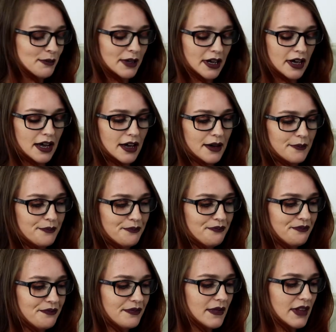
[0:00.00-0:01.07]
but
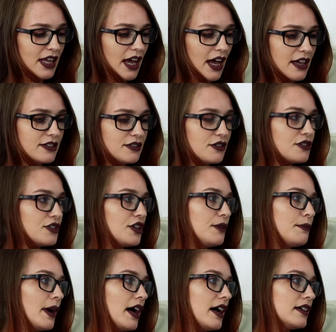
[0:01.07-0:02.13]
um. yeah, it's not
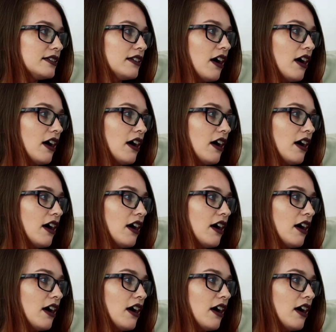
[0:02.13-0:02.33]
too bad.